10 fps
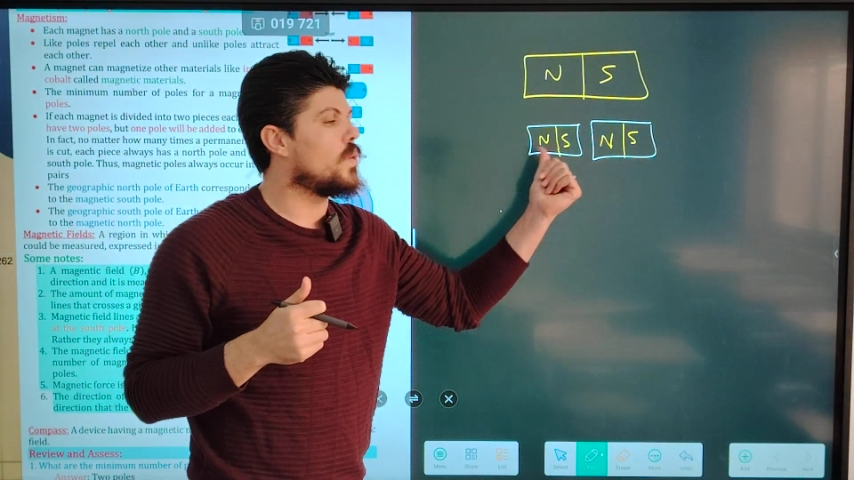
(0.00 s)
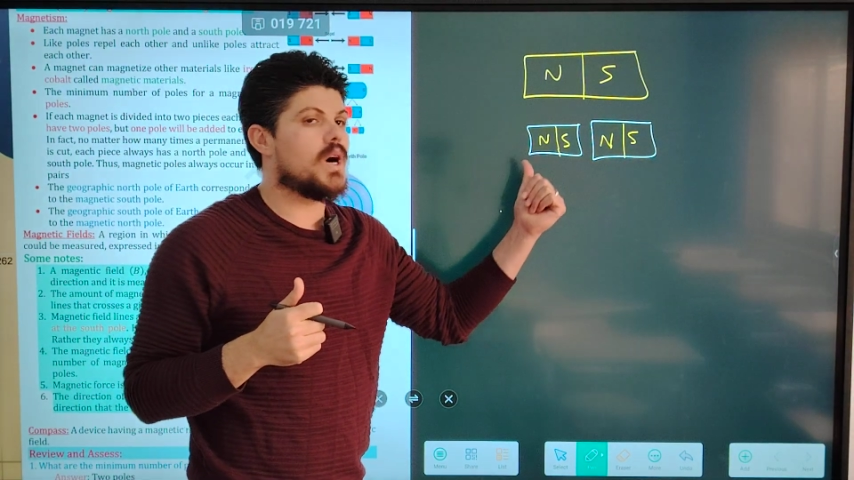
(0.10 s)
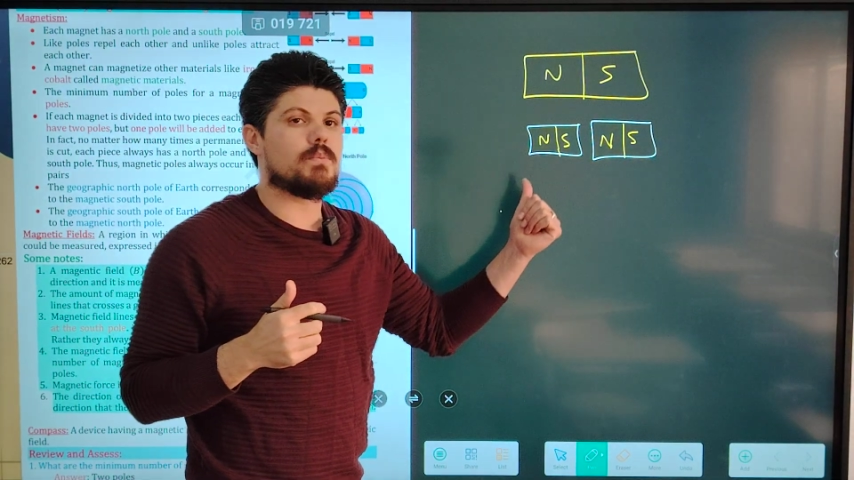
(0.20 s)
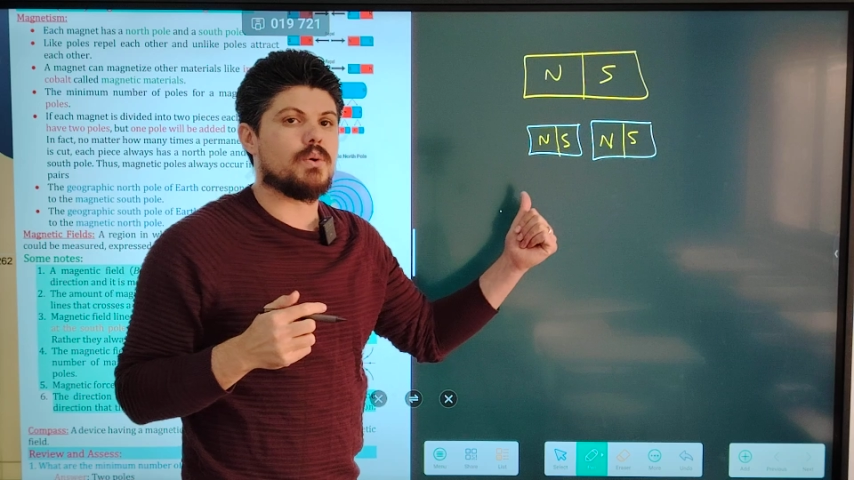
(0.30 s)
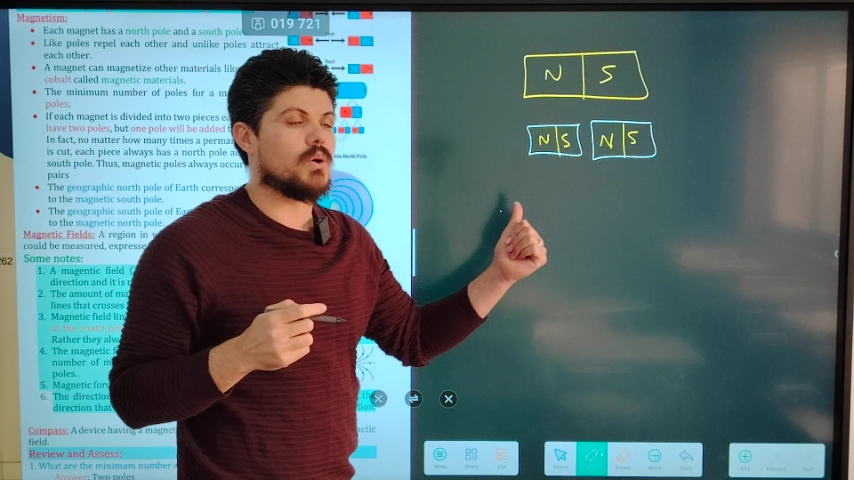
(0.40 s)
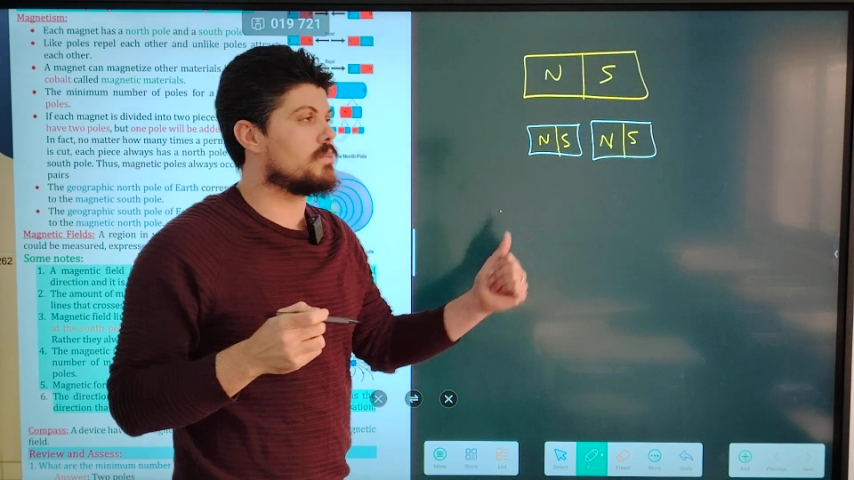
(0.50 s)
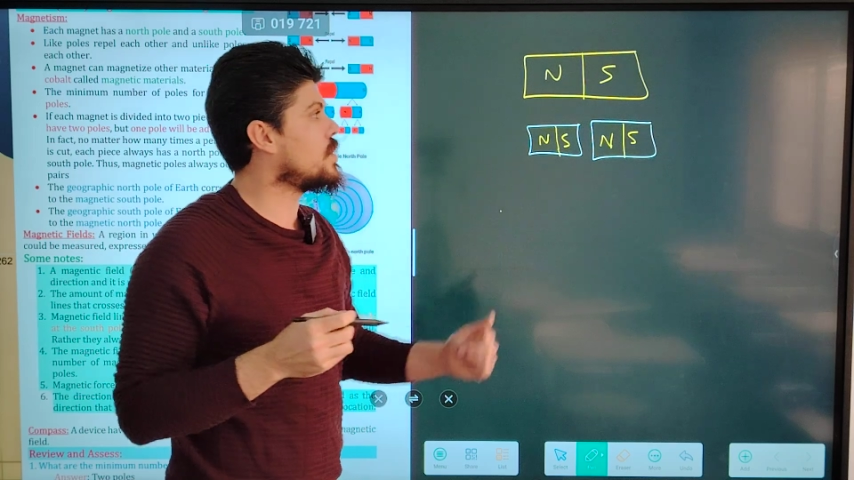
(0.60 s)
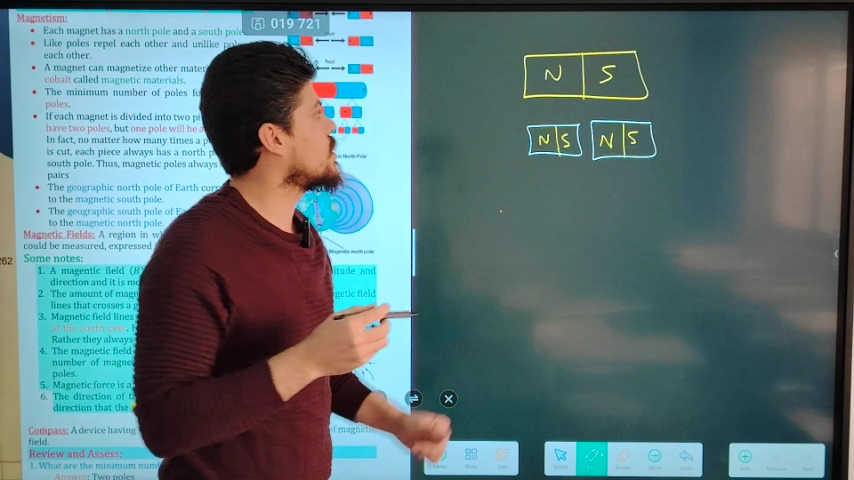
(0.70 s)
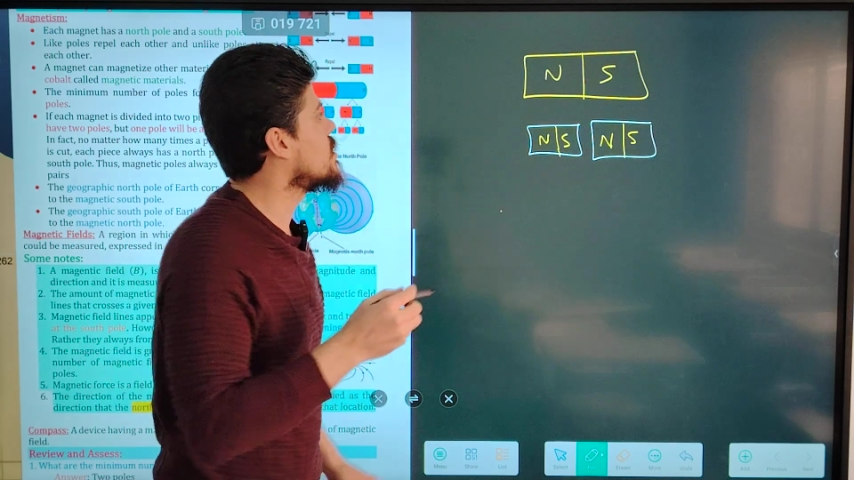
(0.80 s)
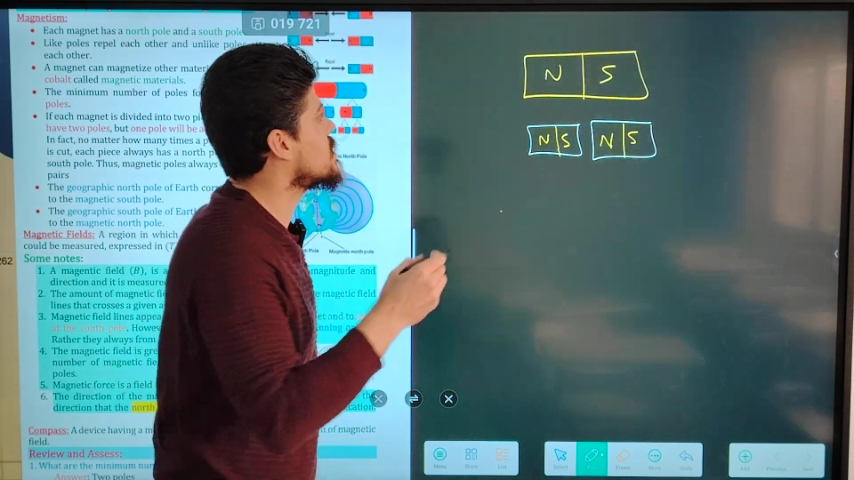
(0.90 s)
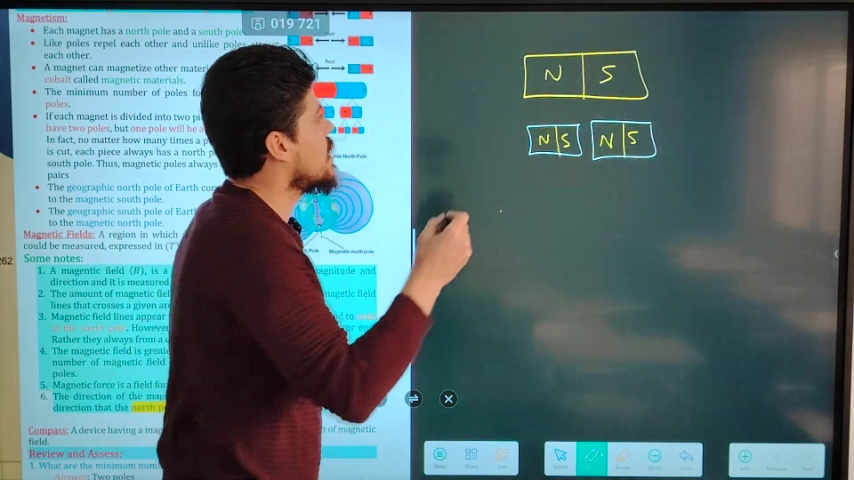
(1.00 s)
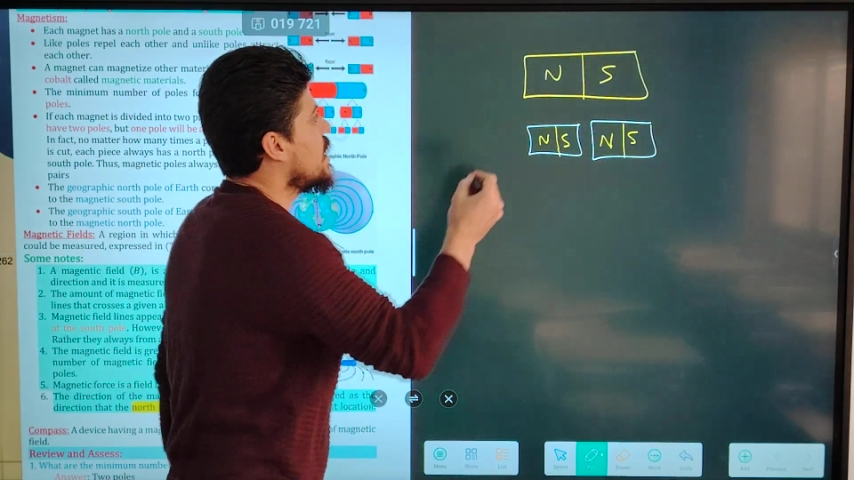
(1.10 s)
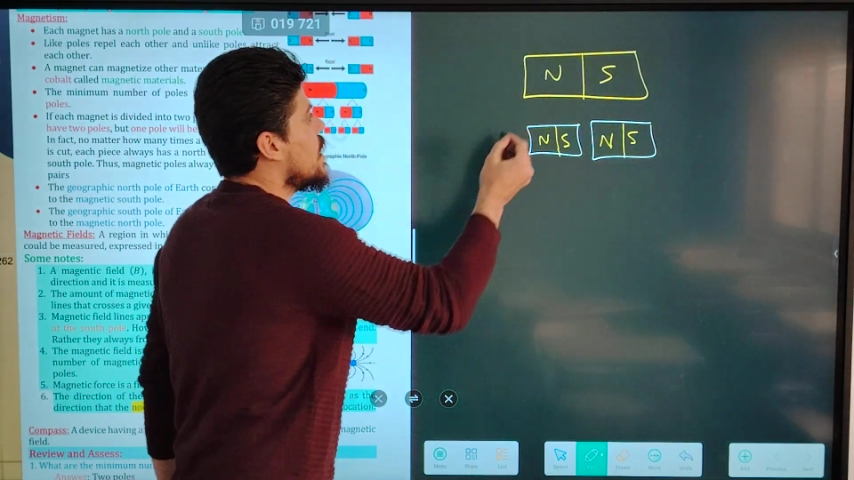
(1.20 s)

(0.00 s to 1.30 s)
1 pole, because